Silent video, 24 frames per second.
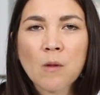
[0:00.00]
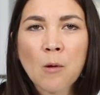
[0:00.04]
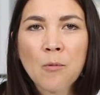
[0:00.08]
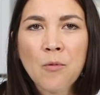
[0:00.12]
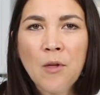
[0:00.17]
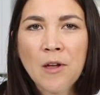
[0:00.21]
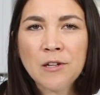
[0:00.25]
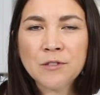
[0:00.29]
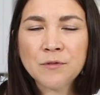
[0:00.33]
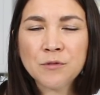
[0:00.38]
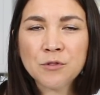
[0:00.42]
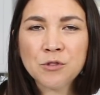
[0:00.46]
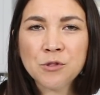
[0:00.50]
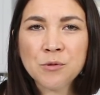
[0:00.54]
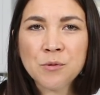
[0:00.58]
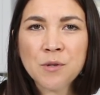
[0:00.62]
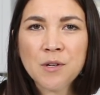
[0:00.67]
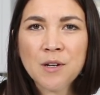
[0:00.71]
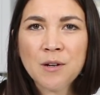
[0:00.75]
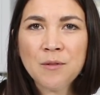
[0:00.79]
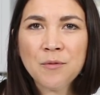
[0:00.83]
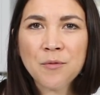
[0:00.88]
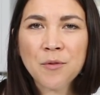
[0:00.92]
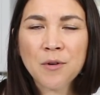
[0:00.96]
Thanks for
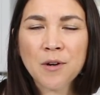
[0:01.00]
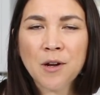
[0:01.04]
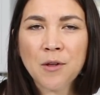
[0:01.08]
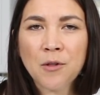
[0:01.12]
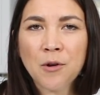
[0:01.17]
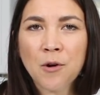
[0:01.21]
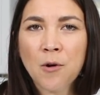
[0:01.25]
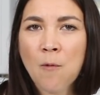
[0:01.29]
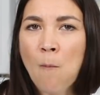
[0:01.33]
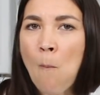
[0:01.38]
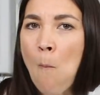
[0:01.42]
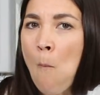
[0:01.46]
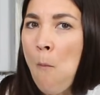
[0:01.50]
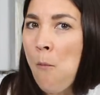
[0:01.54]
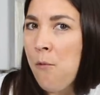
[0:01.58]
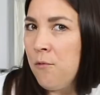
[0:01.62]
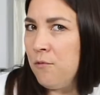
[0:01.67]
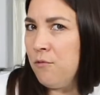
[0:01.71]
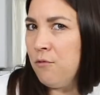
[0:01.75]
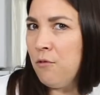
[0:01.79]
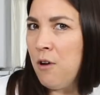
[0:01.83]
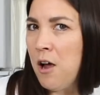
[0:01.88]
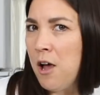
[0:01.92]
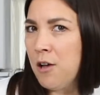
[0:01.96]
tuning in for another
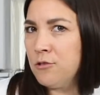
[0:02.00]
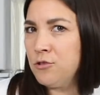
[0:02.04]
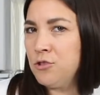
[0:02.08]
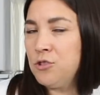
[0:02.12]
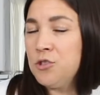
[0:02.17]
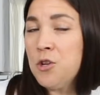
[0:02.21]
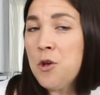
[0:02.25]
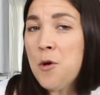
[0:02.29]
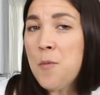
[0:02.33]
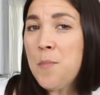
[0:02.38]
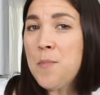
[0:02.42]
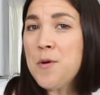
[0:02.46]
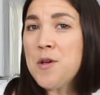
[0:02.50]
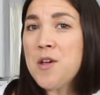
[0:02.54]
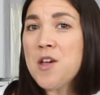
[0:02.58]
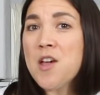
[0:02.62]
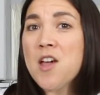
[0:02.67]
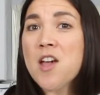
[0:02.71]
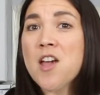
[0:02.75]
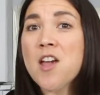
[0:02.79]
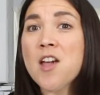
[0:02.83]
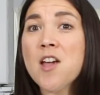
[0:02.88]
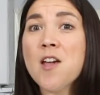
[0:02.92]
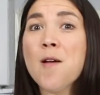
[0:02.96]

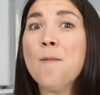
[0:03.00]
recipe.